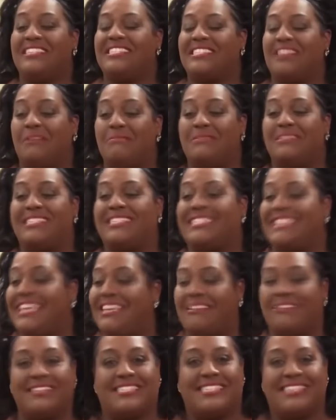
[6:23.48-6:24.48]
Well, there's so
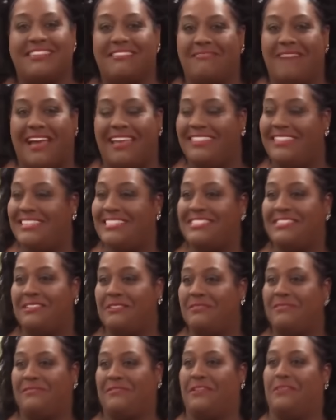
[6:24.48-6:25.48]
much secrecy around
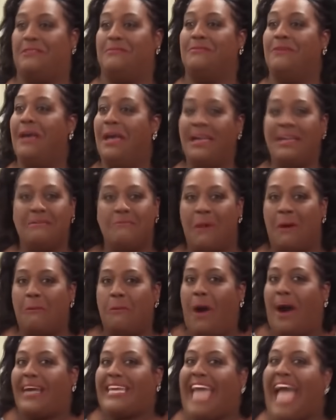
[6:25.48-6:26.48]
this new film.
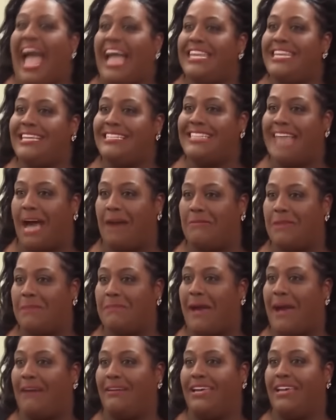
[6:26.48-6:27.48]
What can you
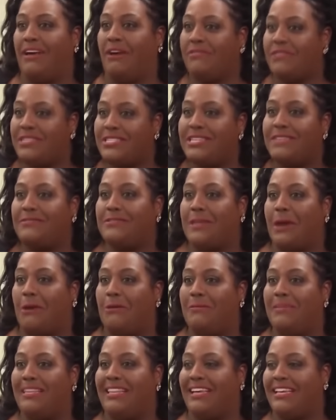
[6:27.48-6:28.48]
tell me about it? Obviously,
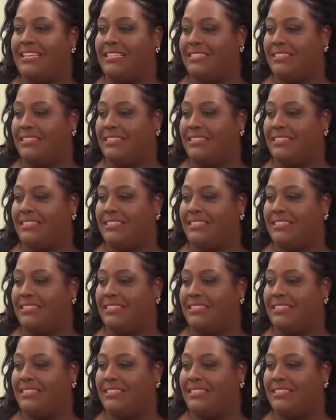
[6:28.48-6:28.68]
you've told me